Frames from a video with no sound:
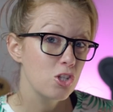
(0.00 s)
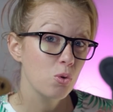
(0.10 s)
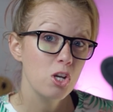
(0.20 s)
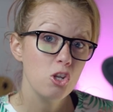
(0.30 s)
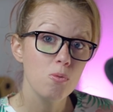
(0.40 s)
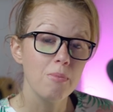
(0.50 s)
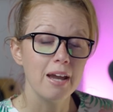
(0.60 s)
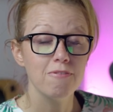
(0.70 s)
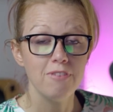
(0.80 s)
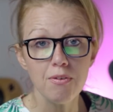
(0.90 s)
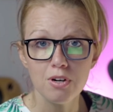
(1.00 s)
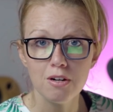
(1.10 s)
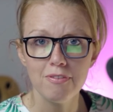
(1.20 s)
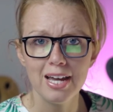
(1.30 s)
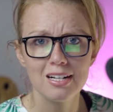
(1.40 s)
be showing you my
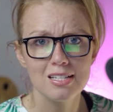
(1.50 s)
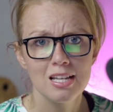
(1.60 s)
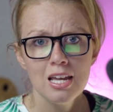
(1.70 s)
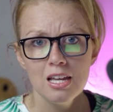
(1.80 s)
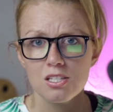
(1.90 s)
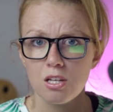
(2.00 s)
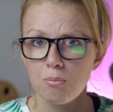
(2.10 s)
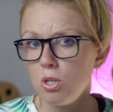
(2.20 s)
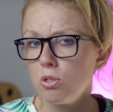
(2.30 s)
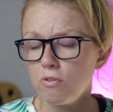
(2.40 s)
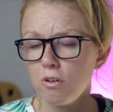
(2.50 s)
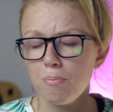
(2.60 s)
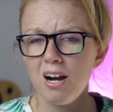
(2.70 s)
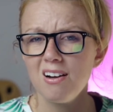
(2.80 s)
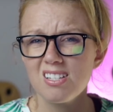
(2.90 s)
favorite effects, some useful
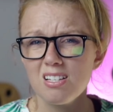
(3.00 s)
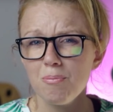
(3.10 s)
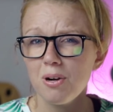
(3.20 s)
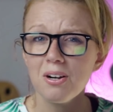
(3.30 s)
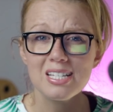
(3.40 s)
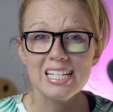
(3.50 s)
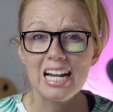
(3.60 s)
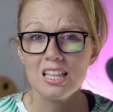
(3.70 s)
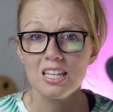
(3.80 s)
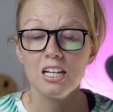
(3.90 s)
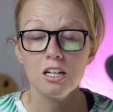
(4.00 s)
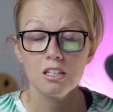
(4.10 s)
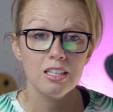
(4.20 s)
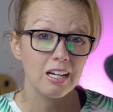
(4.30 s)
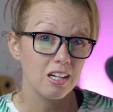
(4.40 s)
parts, some parts that I think
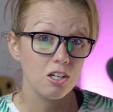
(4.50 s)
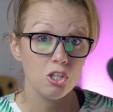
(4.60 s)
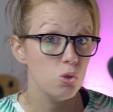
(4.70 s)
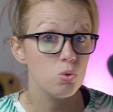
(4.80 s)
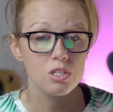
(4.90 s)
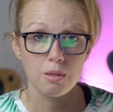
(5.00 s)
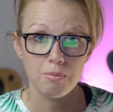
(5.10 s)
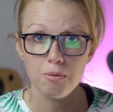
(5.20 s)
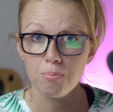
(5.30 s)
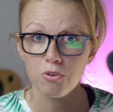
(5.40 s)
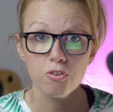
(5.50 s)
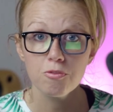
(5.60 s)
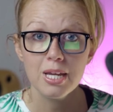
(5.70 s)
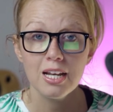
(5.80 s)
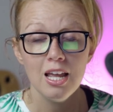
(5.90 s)
that could use some
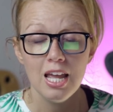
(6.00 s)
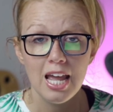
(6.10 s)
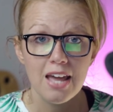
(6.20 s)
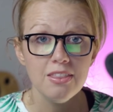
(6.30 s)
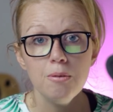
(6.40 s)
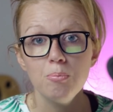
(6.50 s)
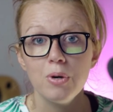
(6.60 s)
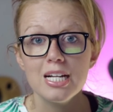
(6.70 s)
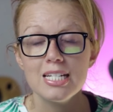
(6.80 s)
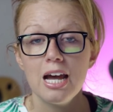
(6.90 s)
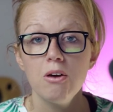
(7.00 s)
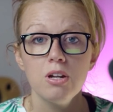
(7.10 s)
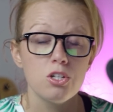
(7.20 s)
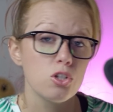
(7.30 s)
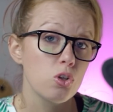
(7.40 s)
improvement, and then break
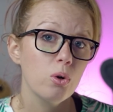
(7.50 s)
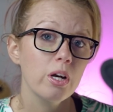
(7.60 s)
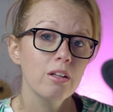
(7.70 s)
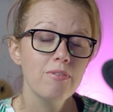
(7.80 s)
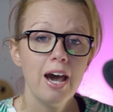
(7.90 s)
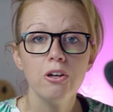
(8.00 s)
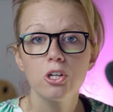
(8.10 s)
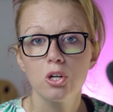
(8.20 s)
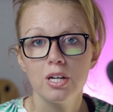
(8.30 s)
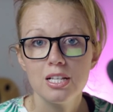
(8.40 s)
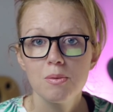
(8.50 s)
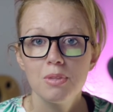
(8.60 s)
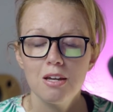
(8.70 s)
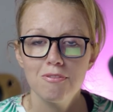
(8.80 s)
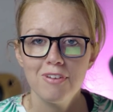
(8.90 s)
down a tutorial of how to create some
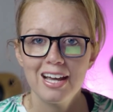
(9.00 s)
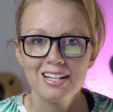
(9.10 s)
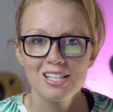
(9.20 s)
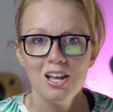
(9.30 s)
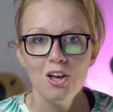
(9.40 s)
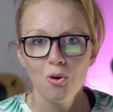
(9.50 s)
of the effects